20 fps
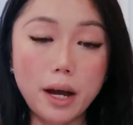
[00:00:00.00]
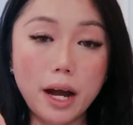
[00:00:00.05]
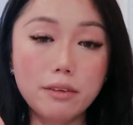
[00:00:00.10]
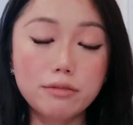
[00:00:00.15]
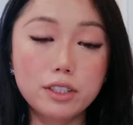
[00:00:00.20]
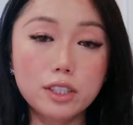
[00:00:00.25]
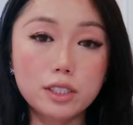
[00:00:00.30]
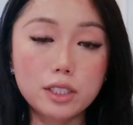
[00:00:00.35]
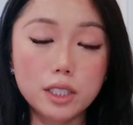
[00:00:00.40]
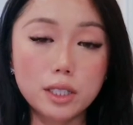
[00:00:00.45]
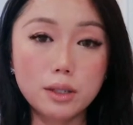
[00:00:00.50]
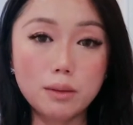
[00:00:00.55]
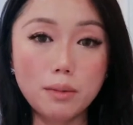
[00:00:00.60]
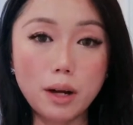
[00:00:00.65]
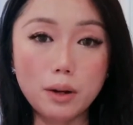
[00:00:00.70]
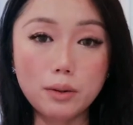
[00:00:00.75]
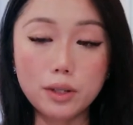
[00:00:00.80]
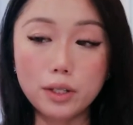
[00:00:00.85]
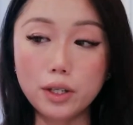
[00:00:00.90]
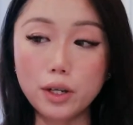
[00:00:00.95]
After serum,
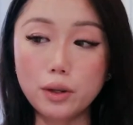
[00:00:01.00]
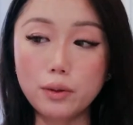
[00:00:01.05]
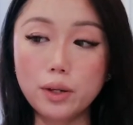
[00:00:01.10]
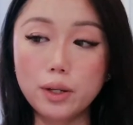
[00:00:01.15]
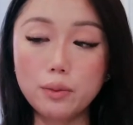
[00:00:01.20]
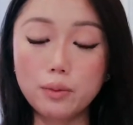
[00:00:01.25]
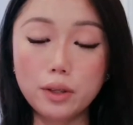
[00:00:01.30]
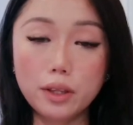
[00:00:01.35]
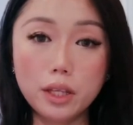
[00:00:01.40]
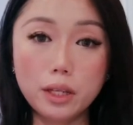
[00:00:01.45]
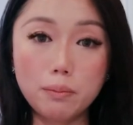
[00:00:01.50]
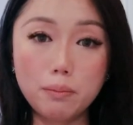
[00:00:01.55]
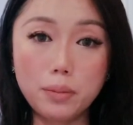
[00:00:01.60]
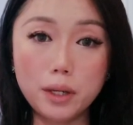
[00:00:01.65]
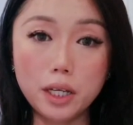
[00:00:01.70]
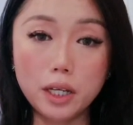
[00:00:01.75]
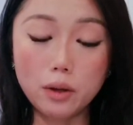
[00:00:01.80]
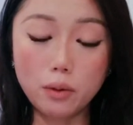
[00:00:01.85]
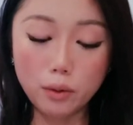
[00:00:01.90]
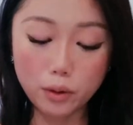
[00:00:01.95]
I would go in with the
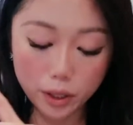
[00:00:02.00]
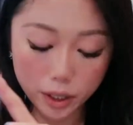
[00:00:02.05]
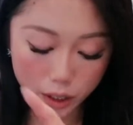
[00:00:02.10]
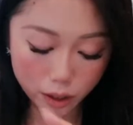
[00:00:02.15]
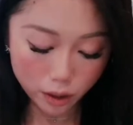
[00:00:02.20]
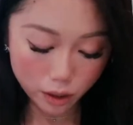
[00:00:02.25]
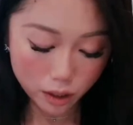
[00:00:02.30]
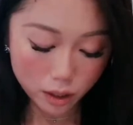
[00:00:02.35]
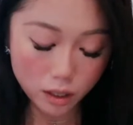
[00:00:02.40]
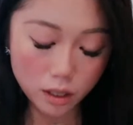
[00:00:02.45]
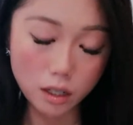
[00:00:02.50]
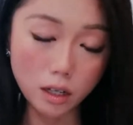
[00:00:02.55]
Bee oil